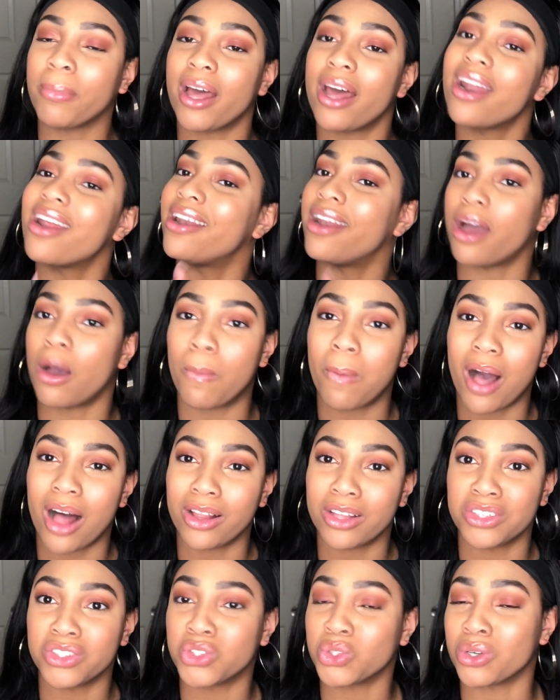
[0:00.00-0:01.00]
a nail
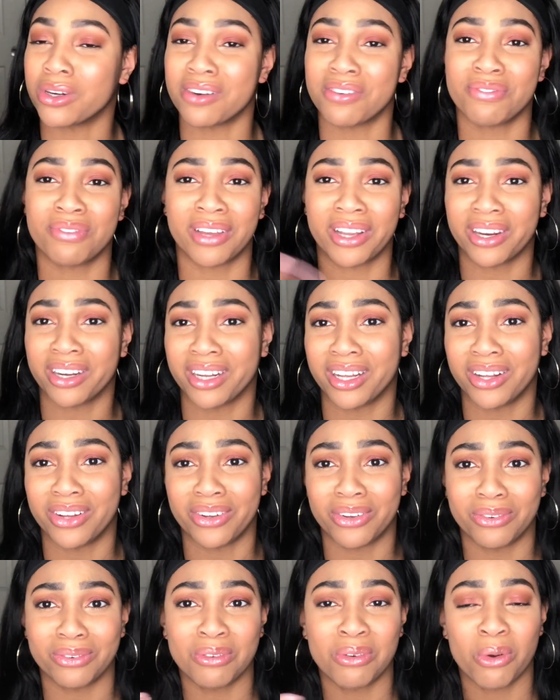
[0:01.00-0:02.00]
polish or a
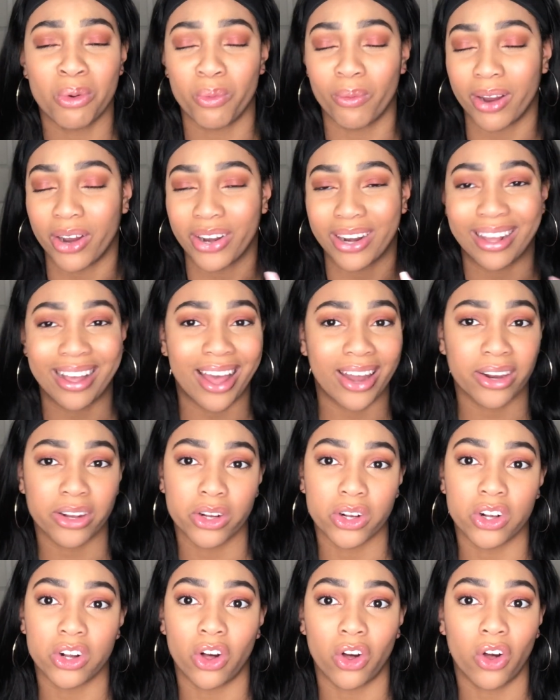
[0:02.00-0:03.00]
fingernail wearing kind of
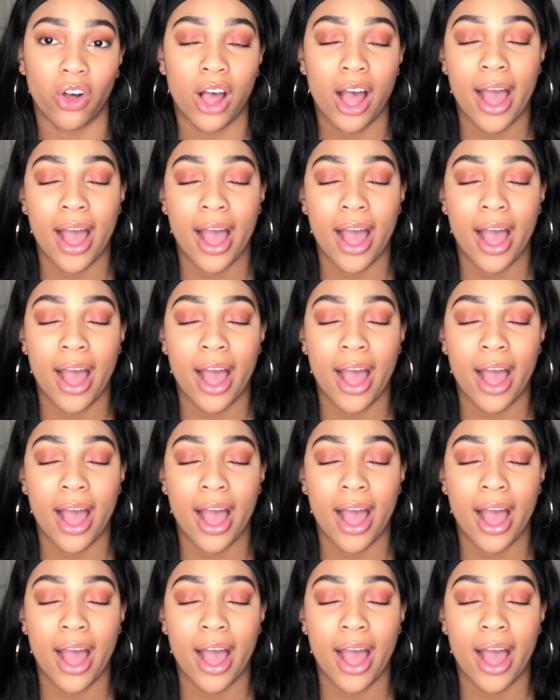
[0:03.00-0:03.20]
girl.